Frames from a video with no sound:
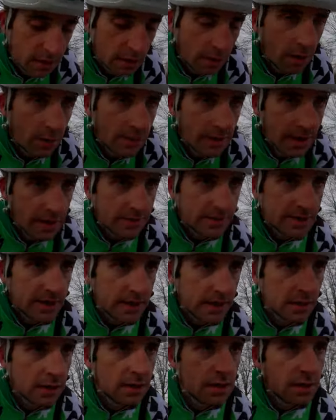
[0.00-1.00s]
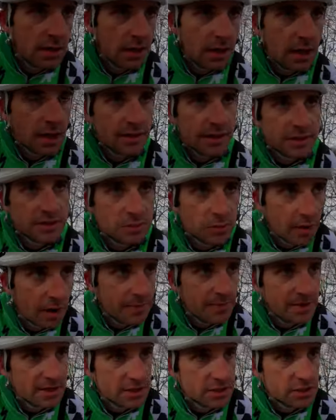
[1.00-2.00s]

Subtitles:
around it. And that's what I've been